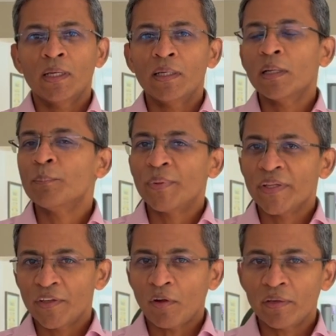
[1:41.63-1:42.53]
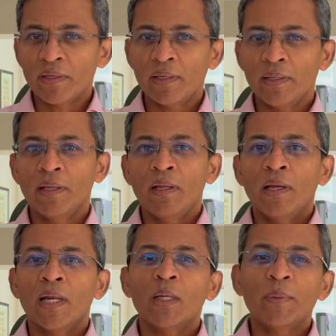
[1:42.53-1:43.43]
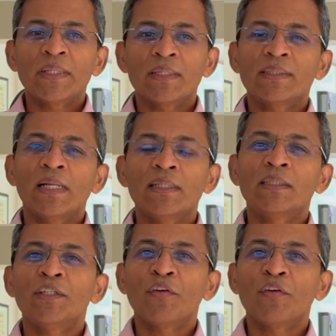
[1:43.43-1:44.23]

done periodically, allowing the cells to